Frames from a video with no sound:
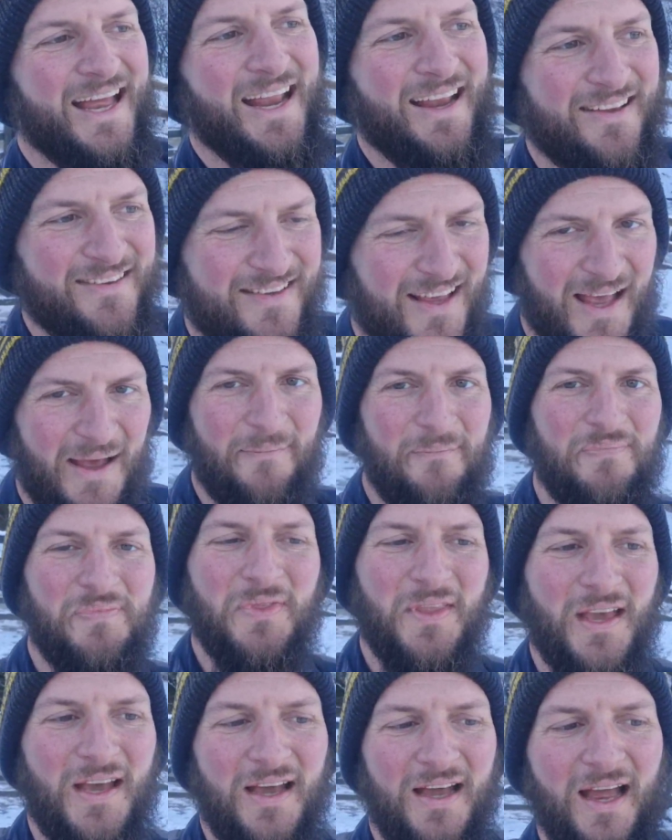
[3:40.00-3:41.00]

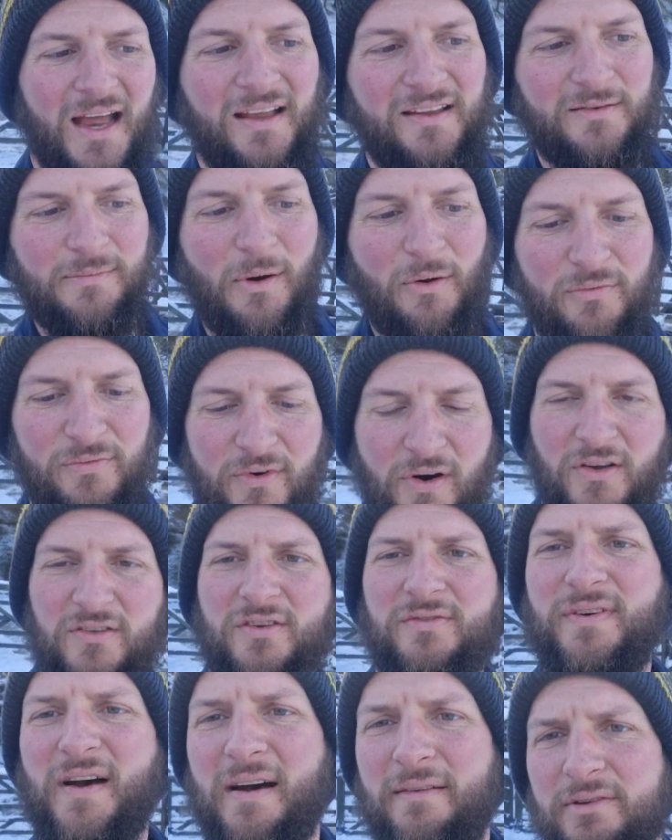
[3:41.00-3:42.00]
It's about 4
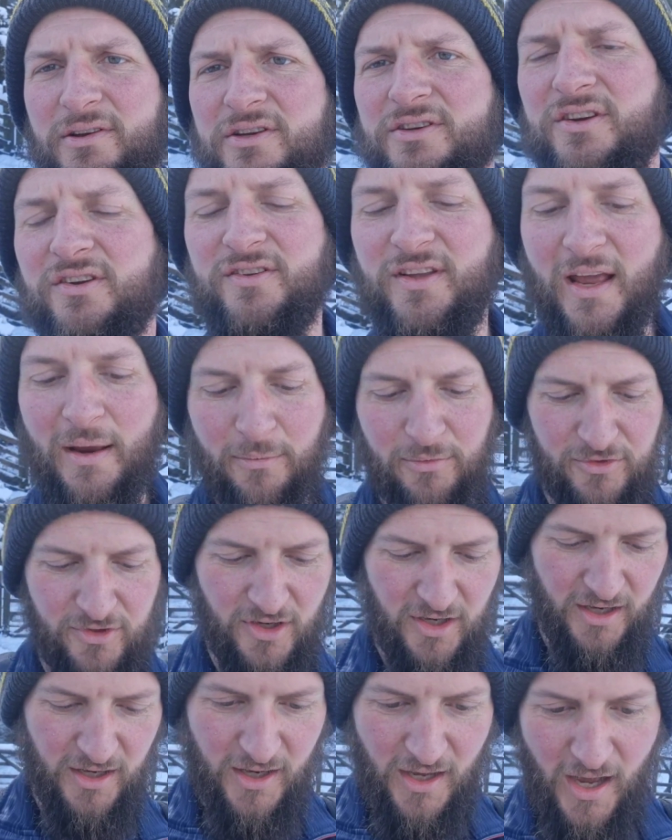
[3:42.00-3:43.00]
to 5 inches deep,
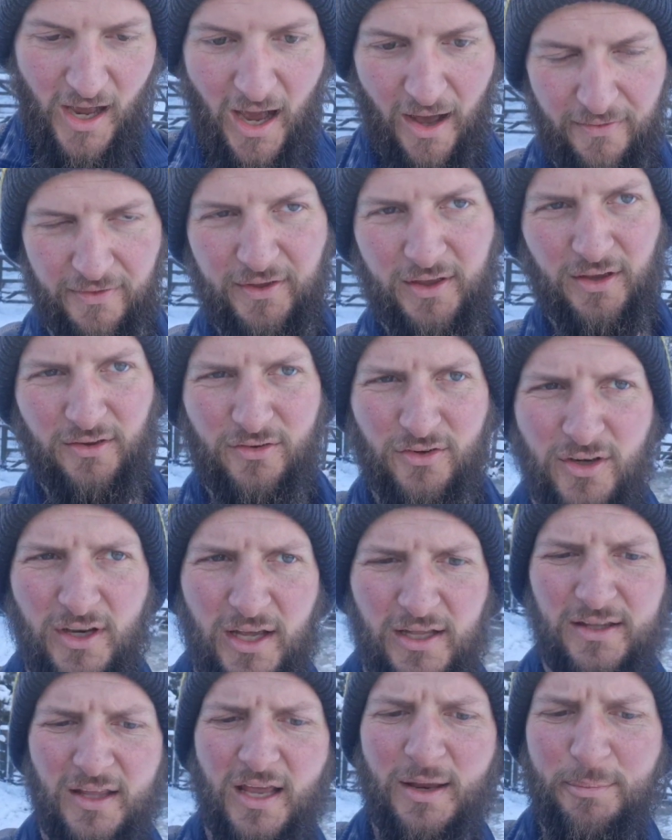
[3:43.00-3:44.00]
so I think it's going
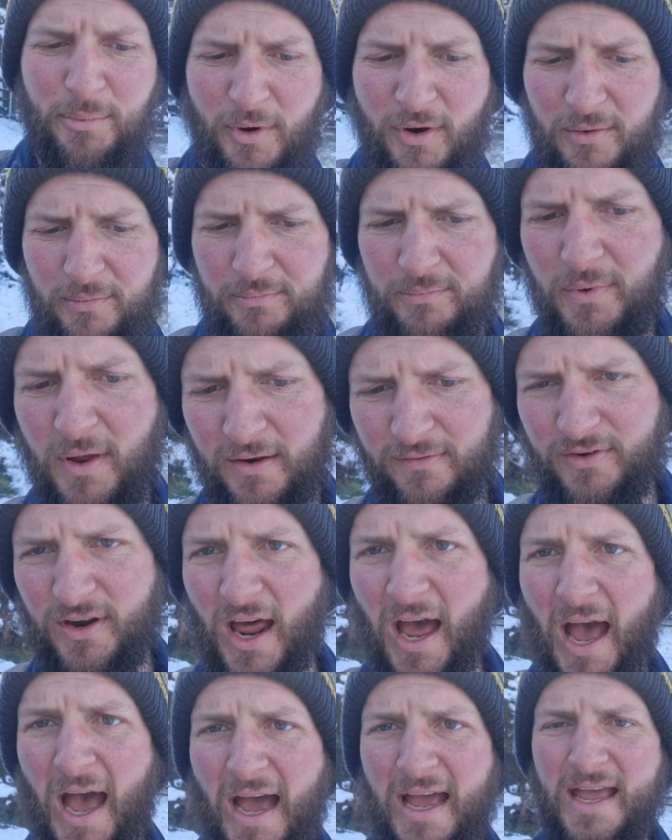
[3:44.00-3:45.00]
to get deeper even
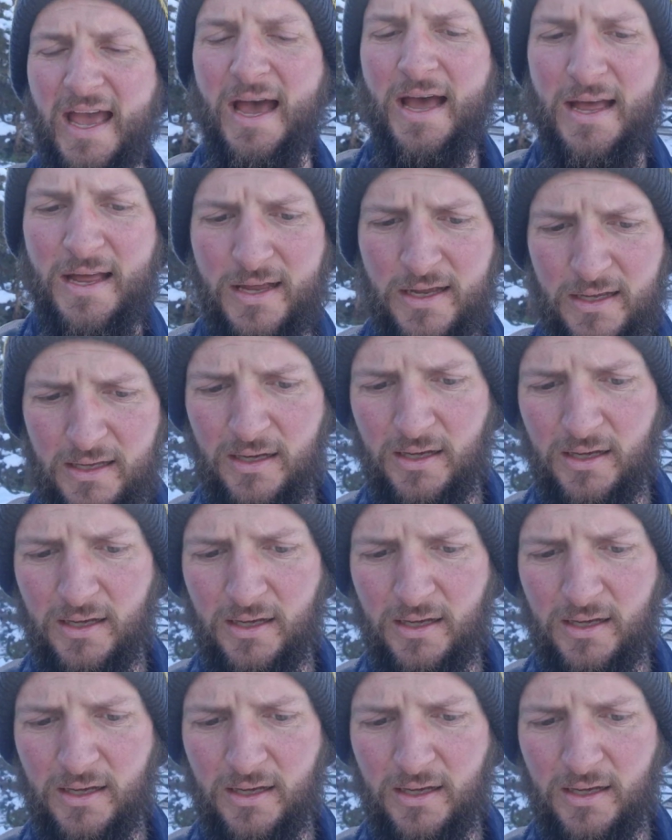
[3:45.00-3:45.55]
higher.